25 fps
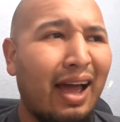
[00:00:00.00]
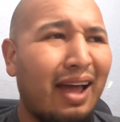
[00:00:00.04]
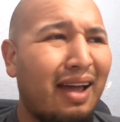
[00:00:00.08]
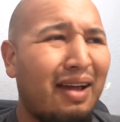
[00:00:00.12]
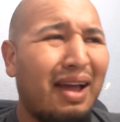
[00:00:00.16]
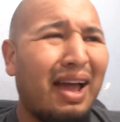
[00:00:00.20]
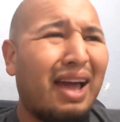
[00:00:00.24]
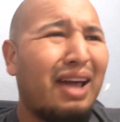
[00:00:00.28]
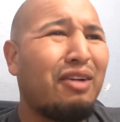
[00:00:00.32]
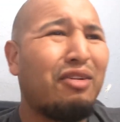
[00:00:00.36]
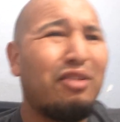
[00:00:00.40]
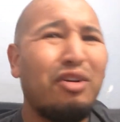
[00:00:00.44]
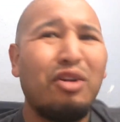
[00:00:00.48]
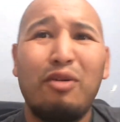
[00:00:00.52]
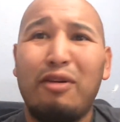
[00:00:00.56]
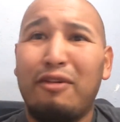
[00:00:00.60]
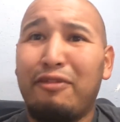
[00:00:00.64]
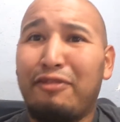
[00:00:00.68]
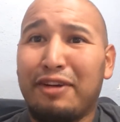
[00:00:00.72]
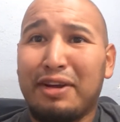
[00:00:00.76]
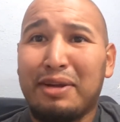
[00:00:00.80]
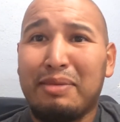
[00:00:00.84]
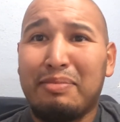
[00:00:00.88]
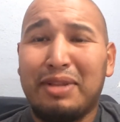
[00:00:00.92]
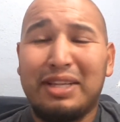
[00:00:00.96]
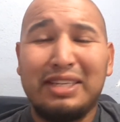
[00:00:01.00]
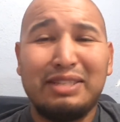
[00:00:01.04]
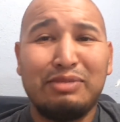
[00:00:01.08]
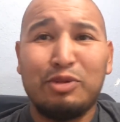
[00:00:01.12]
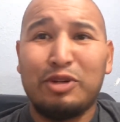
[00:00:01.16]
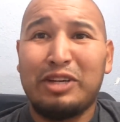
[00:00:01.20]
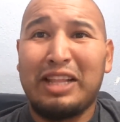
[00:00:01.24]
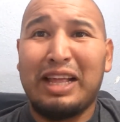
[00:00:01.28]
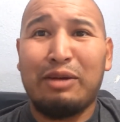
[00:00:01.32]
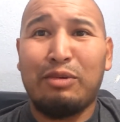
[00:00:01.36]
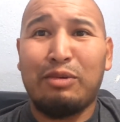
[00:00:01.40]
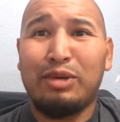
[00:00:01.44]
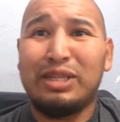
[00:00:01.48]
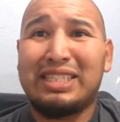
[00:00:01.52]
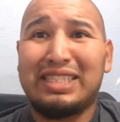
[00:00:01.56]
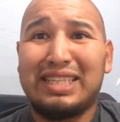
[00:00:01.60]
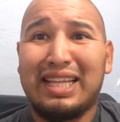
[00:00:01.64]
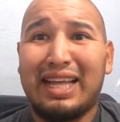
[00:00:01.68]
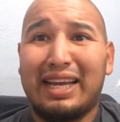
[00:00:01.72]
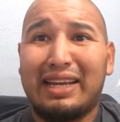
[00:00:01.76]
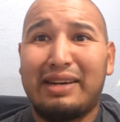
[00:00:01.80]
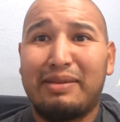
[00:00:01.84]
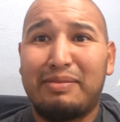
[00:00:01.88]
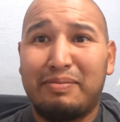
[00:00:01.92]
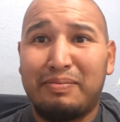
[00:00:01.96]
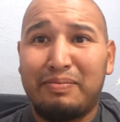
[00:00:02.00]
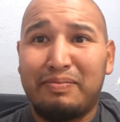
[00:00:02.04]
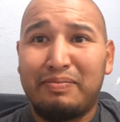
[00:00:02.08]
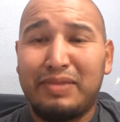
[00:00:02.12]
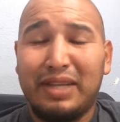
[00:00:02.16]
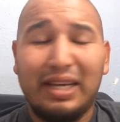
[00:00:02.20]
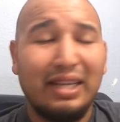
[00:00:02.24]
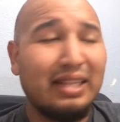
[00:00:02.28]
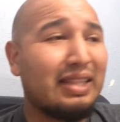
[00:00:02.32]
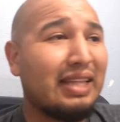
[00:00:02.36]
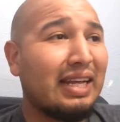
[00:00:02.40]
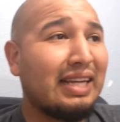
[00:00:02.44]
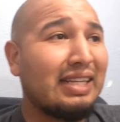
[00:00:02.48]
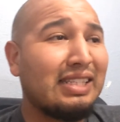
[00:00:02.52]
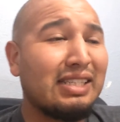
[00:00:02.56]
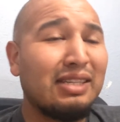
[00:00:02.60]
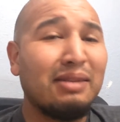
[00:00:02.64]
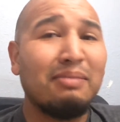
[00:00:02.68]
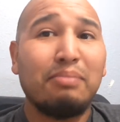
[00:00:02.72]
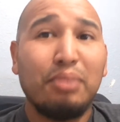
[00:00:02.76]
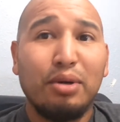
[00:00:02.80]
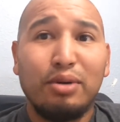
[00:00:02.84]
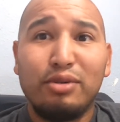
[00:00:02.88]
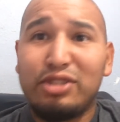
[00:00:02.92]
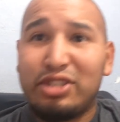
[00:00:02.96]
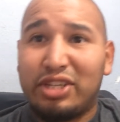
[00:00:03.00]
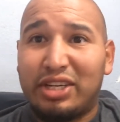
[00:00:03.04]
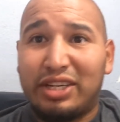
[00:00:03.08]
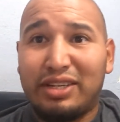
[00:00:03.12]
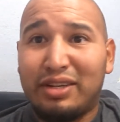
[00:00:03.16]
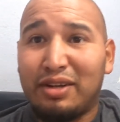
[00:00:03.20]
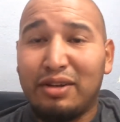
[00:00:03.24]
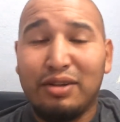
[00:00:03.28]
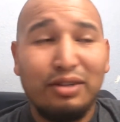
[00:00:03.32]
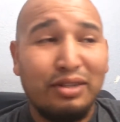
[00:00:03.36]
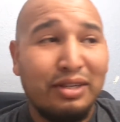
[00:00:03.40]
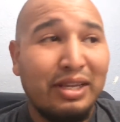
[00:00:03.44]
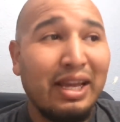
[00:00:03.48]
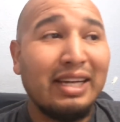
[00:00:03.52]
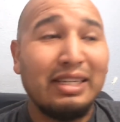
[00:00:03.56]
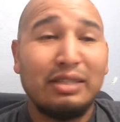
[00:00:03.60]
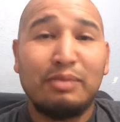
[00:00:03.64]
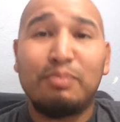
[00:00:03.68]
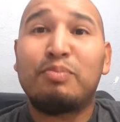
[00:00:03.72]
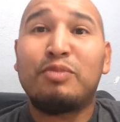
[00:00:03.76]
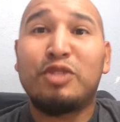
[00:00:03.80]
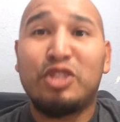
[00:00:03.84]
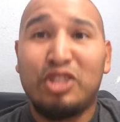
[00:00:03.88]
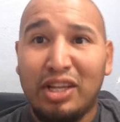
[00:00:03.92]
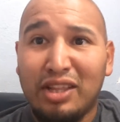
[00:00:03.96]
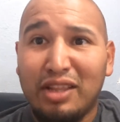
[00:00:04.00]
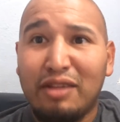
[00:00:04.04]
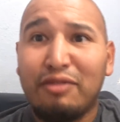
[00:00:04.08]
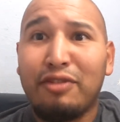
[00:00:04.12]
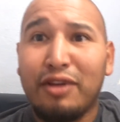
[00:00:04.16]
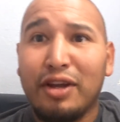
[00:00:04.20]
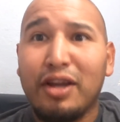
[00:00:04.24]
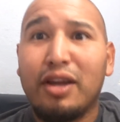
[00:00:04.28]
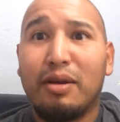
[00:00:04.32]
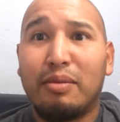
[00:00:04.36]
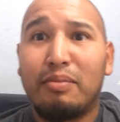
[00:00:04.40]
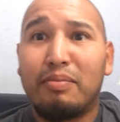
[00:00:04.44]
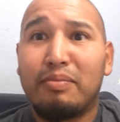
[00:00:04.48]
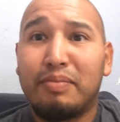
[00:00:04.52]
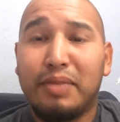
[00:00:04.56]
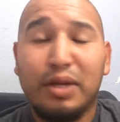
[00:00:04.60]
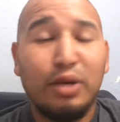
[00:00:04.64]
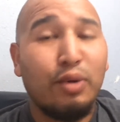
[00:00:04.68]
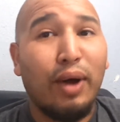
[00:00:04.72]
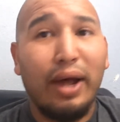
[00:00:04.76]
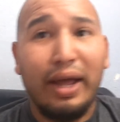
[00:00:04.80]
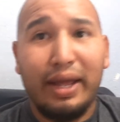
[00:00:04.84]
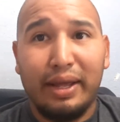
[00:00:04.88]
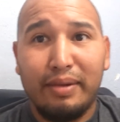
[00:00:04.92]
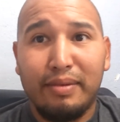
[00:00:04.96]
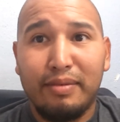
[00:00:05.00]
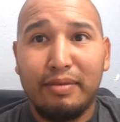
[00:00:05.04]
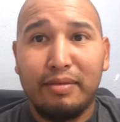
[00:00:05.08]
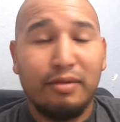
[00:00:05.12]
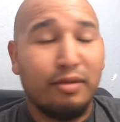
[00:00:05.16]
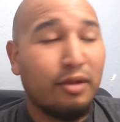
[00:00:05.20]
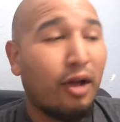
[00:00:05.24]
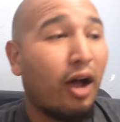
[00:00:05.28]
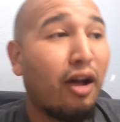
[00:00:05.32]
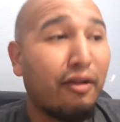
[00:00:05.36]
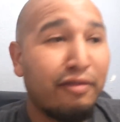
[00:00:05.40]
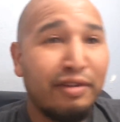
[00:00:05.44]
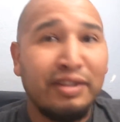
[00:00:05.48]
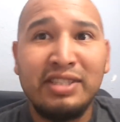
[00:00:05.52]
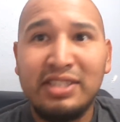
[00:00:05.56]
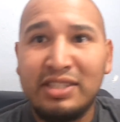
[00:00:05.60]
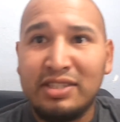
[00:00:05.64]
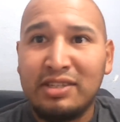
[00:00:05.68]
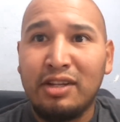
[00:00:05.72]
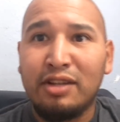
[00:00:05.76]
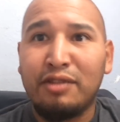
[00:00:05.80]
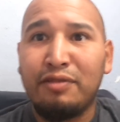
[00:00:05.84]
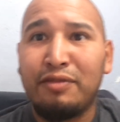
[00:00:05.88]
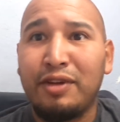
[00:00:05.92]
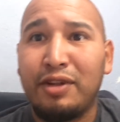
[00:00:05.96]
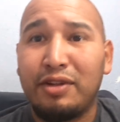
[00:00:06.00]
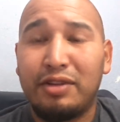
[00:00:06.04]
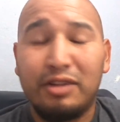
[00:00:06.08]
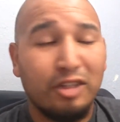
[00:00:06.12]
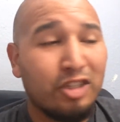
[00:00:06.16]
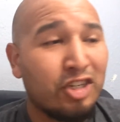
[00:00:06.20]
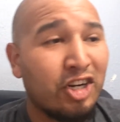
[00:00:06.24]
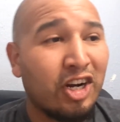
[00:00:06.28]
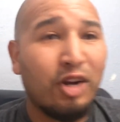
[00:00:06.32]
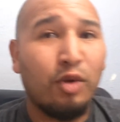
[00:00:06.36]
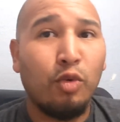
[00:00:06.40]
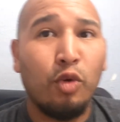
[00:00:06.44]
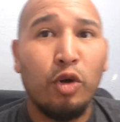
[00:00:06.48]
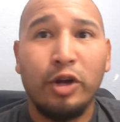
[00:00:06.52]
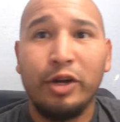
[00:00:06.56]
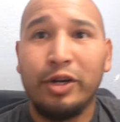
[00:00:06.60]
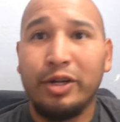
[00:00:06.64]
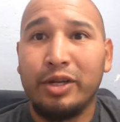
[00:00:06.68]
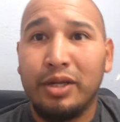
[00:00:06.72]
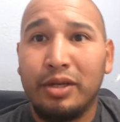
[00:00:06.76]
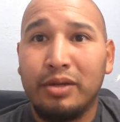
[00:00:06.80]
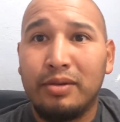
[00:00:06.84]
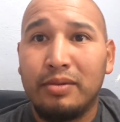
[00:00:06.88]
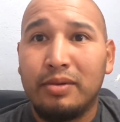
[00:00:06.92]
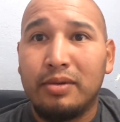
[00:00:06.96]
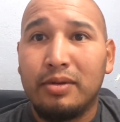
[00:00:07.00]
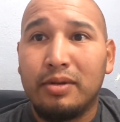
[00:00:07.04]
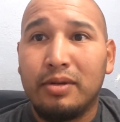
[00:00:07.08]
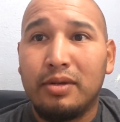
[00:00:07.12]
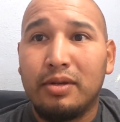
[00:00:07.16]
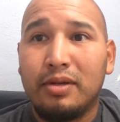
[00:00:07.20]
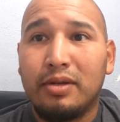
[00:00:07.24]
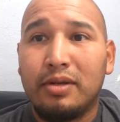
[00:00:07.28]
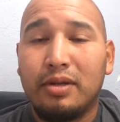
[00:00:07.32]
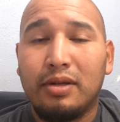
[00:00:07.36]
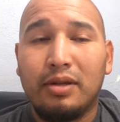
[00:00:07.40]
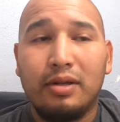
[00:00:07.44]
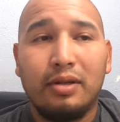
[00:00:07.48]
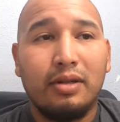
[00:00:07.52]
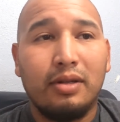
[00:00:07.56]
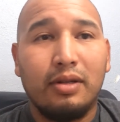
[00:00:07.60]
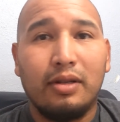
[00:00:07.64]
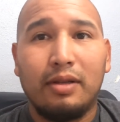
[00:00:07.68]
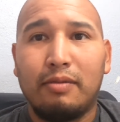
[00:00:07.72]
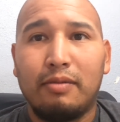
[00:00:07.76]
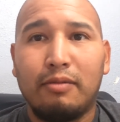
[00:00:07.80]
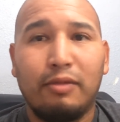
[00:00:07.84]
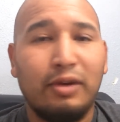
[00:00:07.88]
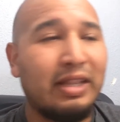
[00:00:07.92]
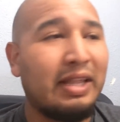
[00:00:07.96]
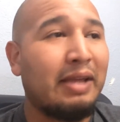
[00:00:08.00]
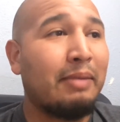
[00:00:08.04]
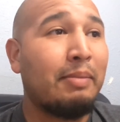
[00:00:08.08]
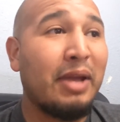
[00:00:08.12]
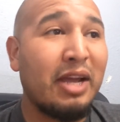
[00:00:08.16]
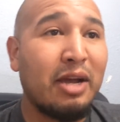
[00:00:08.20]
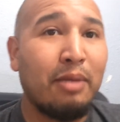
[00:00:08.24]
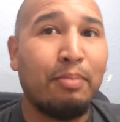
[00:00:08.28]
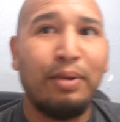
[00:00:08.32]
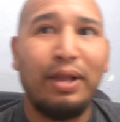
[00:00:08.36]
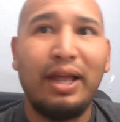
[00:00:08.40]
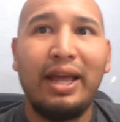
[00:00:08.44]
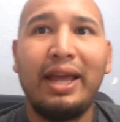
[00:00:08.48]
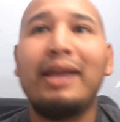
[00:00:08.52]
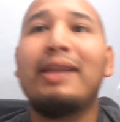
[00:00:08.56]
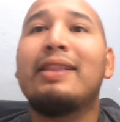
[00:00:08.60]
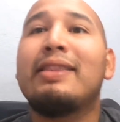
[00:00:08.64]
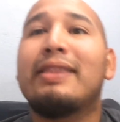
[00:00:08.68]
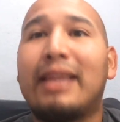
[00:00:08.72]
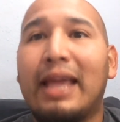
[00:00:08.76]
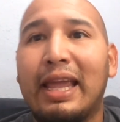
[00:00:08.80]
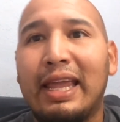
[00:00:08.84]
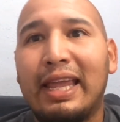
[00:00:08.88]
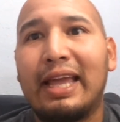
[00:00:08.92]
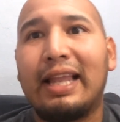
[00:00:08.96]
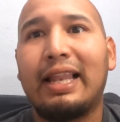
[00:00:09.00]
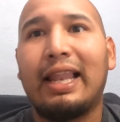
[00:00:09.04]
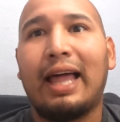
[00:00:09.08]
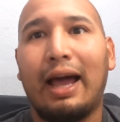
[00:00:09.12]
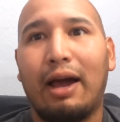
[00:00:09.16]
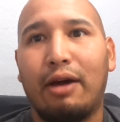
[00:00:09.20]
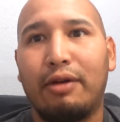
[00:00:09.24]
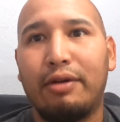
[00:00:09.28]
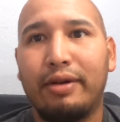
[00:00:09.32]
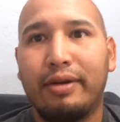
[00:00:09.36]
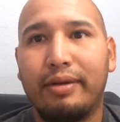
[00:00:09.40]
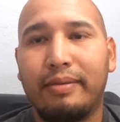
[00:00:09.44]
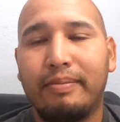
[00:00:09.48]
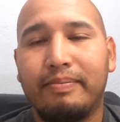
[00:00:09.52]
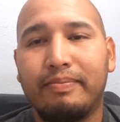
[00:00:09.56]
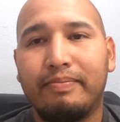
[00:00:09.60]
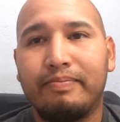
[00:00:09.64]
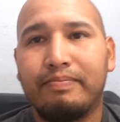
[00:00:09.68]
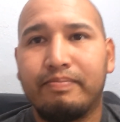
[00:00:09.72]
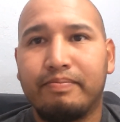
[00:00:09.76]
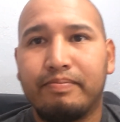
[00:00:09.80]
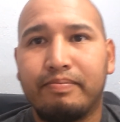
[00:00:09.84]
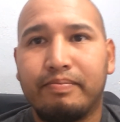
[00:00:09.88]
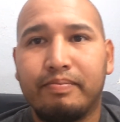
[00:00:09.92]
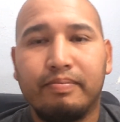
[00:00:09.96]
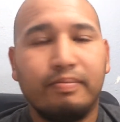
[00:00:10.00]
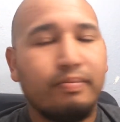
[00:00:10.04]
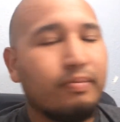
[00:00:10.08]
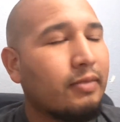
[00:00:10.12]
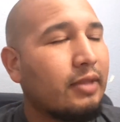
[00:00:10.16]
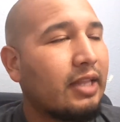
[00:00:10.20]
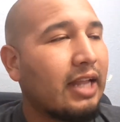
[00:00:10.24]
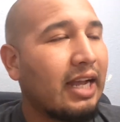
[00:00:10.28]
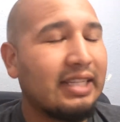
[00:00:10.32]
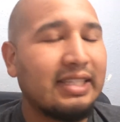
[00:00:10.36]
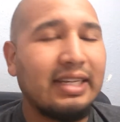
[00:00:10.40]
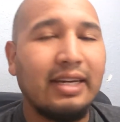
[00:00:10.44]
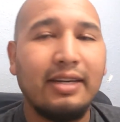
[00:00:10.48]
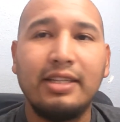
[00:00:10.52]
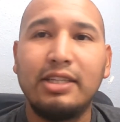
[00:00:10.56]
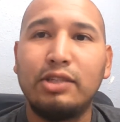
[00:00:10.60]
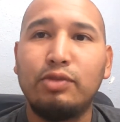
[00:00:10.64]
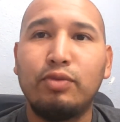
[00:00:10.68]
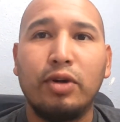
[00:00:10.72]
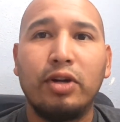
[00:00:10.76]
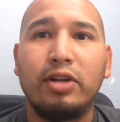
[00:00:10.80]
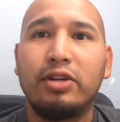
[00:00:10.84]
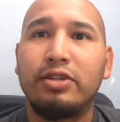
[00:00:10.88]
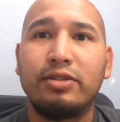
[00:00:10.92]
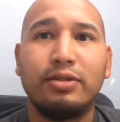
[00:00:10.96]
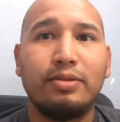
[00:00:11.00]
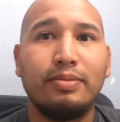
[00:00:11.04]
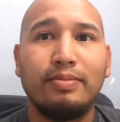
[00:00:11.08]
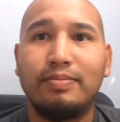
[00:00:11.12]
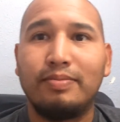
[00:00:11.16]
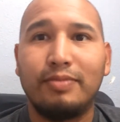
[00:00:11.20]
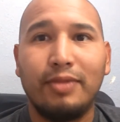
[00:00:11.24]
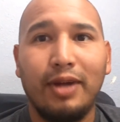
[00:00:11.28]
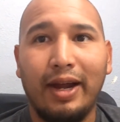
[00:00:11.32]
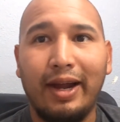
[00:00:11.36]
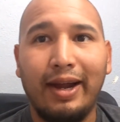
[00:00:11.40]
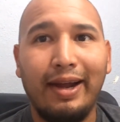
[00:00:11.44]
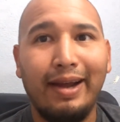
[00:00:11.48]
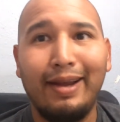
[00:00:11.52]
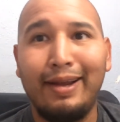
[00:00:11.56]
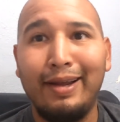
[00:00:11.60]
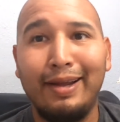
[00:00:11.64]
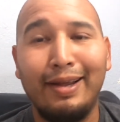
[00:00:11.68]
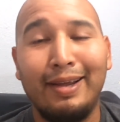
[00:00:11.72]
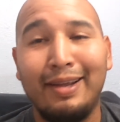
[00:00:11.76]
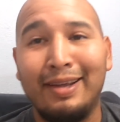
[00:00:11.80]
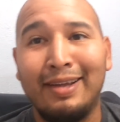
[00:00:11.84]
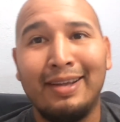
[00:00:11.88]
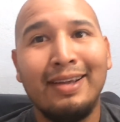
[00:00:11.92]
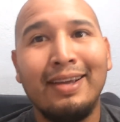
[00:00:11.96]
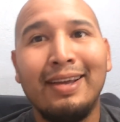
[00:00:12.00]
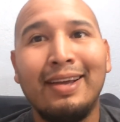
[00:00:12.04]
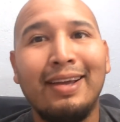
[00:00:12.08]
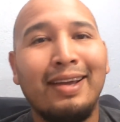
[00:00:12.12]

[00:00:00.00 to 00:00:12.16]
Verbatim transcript: I, I don't know what fucking place where that would slide. That that's some bullshit. Guys, shut the fuck up. Be quiet offense is on the field. They're trying to work. When they make a play, then get loud. That's how this works. All right.